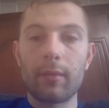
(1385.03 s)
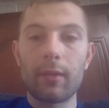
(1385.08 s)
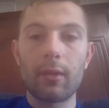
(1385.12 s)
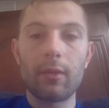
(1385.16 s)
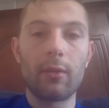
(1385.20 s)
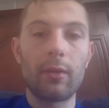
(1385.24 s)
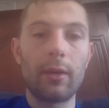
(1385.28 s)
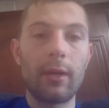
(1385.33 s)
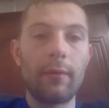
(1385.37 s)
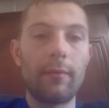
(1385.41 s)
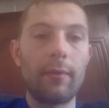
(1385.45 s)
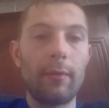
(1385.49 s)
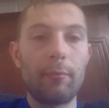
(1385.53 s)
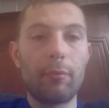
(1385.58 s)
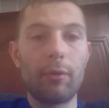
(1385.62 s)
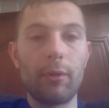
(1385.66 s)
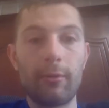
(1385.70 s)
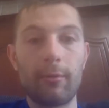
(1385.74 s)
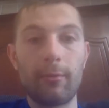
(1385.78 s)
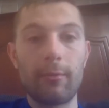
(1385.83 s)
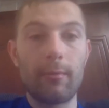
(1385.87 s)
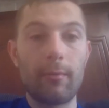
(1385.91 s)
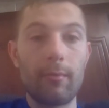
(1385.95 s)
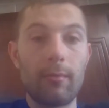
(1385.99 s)
or even
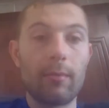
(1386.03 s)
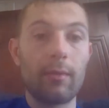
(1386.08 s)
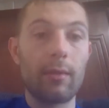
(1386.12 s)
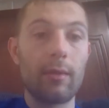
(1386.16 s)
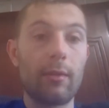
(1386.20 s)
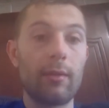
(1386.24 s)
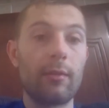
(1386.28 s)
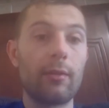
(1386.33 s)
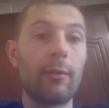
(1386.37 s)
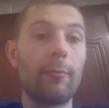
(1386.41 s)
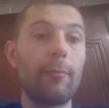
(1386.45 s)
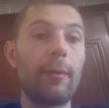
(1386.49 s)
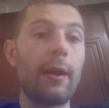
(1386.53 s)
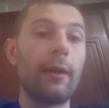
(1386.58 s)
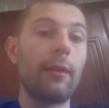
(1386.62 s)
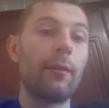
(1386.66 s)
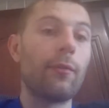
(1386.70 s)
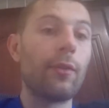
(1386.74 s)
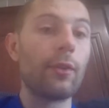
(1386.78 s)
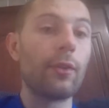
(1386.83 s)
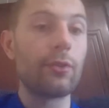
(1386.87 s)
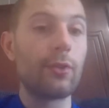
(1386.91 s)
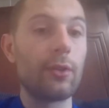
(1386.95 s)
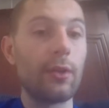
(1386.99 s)
put some
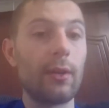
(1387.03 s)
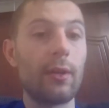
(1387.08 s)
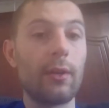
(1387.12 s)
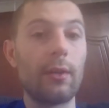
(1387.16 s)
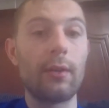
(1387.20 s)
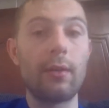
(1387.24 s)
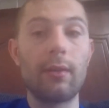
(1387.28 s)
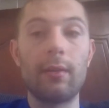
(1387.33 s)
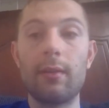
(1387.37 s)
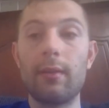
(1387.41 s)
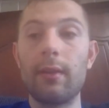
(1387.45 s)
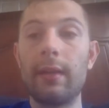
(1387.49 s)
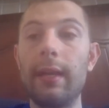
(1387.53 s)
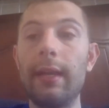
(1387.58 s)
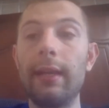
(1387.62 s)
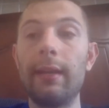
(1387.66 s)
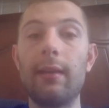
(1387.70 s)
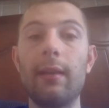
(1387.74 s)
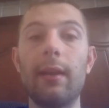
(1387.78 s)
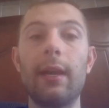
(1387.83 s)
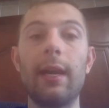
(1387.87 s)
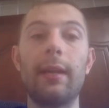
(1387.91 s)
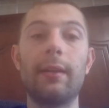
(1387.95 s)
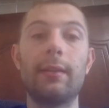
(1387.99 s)
artificial
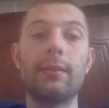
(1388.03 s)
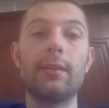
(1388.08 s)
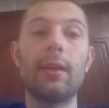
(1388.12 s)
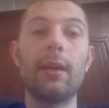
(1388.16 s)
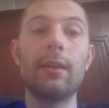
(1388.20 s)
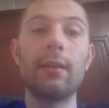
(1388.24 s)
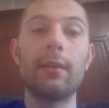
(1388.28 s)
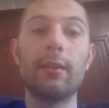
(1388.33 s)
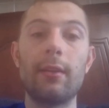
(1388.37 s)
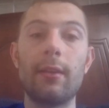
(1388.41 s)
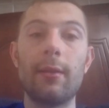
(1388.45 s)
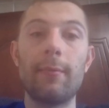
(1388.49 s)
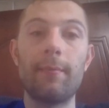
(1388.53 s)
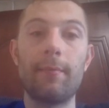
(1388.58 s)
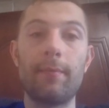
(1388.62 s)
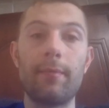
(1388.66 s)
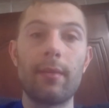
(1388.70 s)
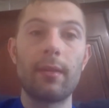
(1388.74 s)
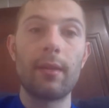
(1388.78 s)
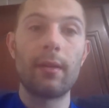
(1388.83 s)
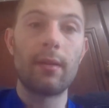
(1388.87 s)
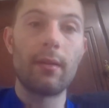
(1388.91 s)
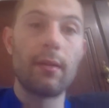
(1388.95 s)
heat lights on them,